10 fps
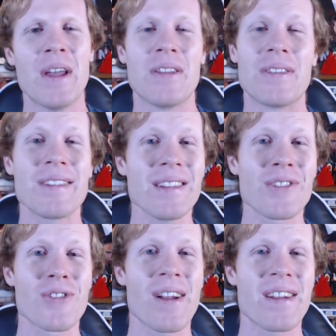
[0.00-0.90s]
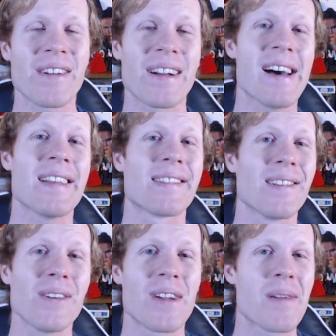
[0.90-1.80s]
Do you see the trend here, guys?
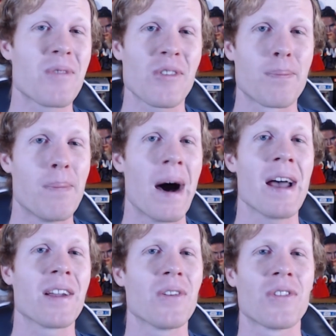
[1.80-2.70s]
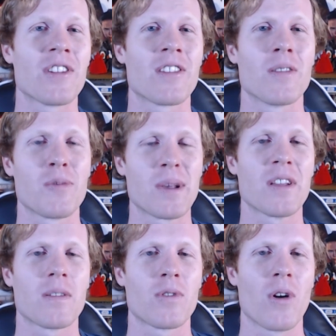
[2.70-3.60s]
Literally, I'm just buying new systems
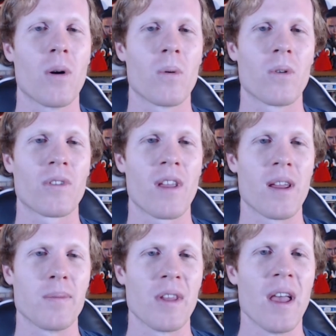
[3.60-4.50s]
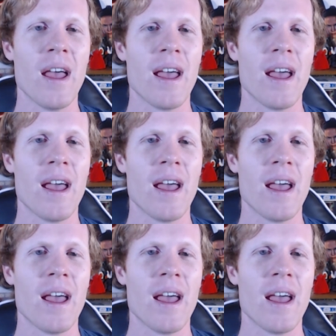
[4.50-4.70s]
because of Star Wars games.